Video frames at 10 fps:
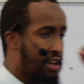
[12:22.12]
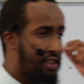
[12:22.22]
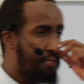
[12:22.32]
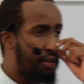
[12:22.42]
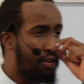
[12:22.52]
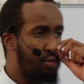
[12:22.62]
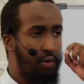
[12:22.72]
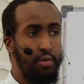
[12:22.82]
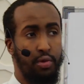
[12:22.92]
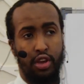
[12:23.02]
Is because
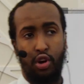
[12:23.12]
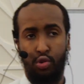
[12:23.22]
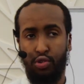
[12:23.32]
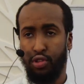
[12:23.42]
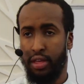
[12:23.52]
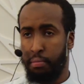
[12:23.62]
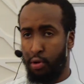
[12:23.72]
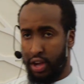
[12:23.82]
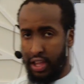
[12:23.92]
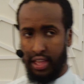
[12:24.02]
when we go to the
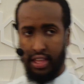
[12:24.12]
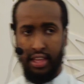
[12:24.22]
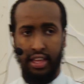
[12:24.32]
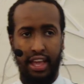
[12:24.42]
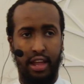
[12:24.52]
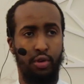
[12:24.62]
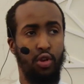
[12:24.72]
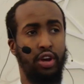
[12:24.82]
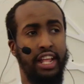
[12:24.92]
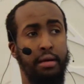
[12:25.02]
book and
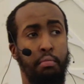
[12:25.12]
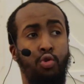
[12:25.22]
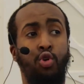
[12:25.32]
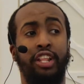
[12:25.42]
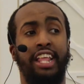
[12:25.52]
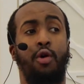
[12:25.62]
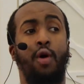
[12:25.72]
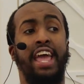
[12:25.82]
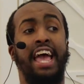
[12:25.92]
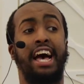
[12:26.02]
we look at the
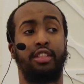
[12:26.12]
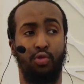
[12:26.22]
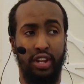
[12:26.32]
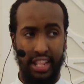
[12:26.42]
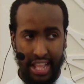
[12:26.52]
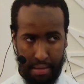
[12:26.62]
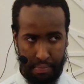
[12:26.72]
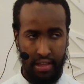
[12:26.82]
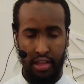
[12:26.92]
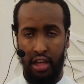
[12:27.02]
muhtawayatul kitab,
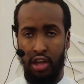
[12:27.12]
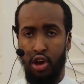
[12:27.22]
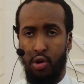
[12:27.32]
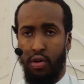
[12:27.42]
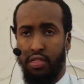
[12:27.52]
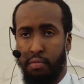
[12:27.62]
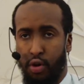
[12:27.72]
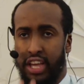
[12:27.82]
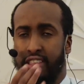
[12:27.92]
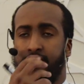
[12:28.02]
what the
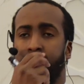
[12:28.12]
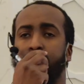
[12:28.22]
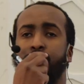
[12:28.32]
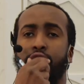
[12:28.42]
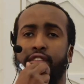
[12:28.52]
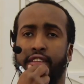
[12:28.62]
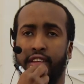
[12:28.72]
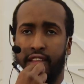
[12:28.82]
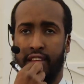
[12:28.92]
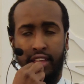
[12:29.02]
book consists of,
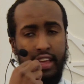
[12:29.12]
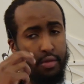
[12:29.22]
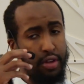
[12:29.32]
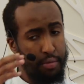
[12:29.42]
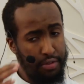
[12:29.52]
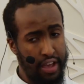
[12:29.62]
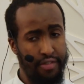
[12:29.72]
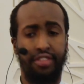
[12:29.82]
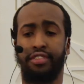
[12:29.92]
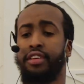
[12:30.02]
and we
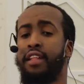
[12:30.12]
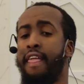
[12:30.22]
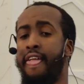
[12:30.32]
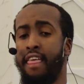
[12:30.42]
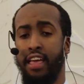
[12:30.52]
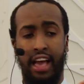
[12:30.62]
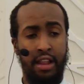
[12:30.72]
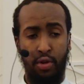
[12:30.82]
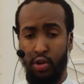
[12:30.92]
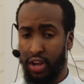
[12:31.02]
observe it,
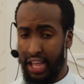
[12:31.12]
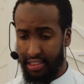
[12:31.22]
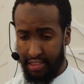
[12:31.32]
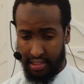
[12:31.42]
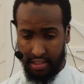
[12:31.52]
and we look at